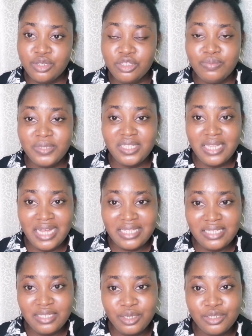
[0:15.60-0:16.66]
going to be
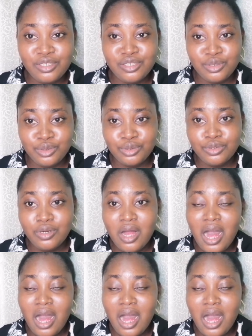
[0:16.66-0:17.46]
letting us know